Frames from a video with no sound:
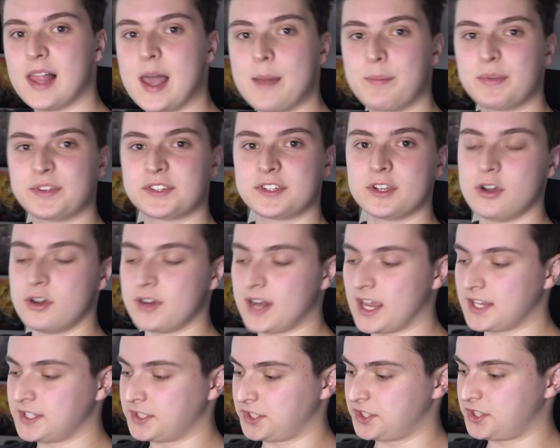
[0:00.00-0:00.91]
episode
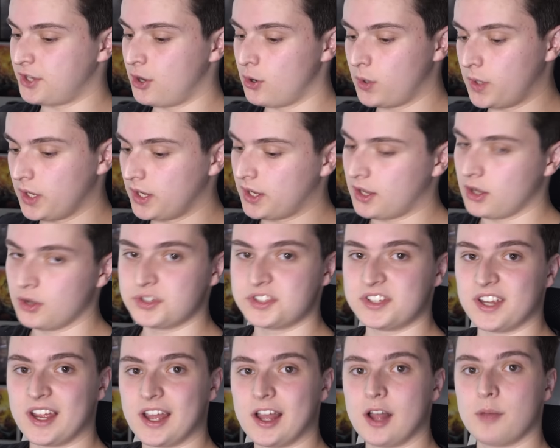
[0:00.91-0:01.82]
as Ahsoka goes
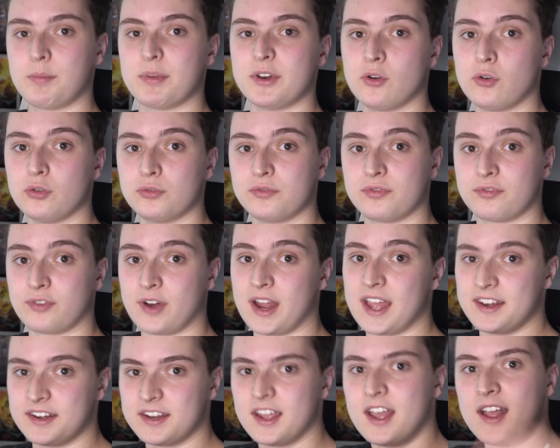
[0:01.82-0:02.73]
to help an old
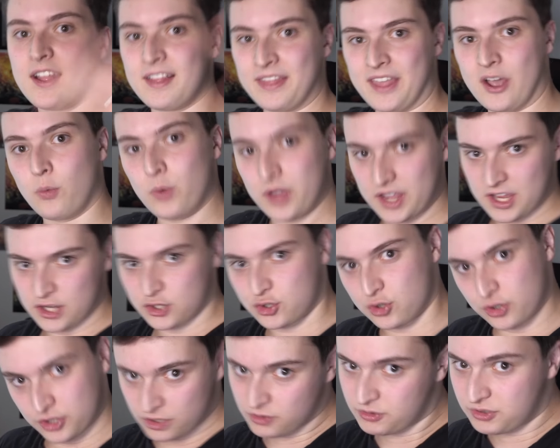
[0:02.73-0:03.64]
friend that we
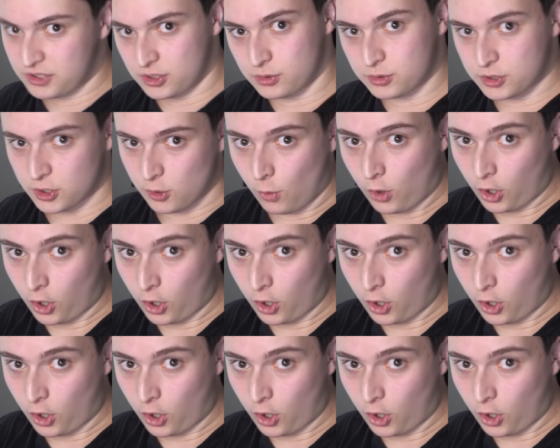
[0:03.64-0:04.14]
introduced you to